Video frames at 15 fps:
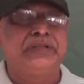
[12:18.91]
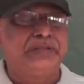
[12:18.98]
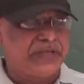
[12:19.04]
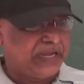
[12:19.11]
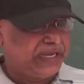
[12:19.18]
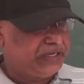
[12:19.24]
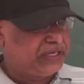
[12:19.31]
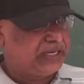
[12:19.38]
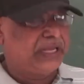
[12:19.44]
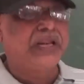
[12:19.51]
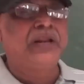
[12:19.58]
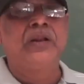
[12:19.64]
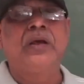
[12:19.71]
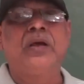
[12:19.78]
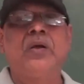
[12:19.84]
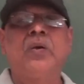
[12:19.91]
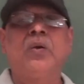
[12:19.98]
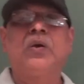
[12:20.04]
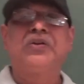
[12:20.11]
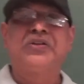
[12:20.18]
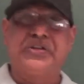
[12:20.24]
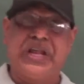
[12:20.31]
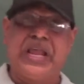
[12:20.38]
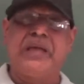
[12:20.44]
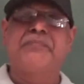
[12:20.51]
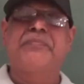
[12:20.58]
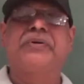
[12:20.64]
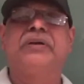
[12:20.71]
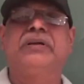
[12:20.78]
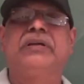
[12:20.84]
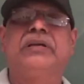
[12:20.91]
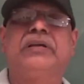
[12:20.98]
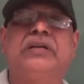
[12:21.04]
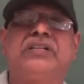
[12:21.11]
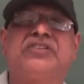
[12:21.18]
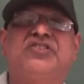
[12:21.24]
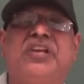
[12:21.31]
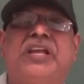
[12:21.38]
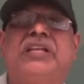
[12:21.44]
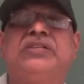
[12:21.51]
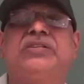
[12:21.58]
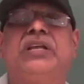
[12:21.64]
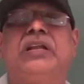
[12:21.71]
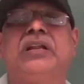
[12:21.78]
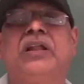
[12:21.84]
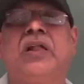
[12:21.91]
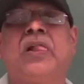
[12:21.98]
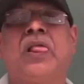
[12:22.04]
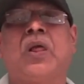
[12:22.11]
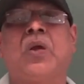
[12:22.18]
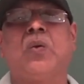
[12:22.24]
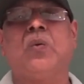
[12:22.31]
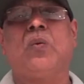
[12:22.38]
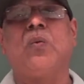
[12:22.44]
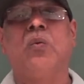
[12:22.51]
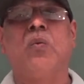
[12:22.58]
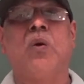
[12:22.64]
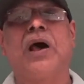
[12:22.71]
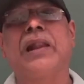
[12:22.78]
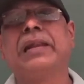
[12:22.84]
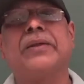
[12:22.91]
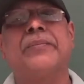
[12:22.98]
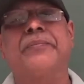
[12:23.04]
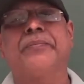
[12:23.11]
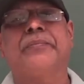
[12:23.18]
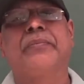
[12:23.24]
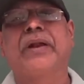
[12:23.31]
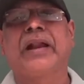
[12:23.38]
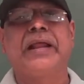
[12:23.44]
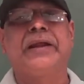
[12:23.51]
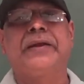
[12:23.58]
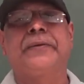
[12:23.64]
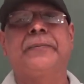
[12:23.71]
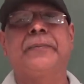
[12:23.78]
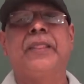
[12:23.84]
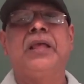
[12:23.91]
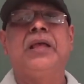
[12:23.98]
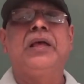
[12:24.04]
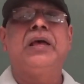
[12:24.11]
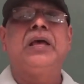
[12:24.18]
change in shape, change in volume, right?